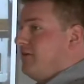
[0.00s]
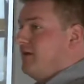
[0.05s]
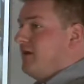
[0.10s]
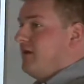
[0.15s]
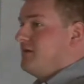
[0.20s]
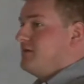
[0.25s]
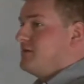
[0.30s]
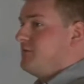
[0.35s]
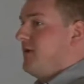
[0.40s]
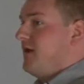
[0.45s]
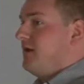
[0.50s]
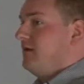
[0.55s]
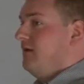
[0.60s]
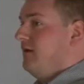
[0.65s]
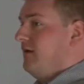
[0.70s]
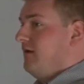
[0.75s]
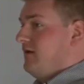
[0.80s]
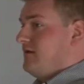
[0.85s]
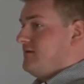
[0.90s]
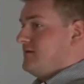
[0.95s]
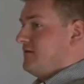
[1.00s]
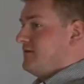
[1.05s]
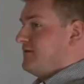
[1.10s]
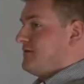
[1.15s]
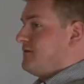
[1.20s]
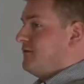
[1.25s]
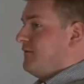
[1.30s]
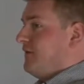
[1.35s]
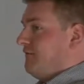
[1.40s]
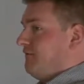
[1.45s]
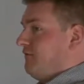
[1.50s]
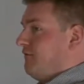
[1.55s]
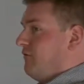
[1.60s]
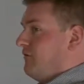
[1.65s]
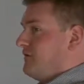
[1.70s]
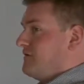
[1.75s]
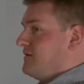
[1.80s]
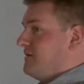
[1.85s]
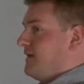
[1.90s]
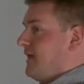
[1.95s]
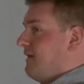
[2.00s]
day as well. So just reinforcing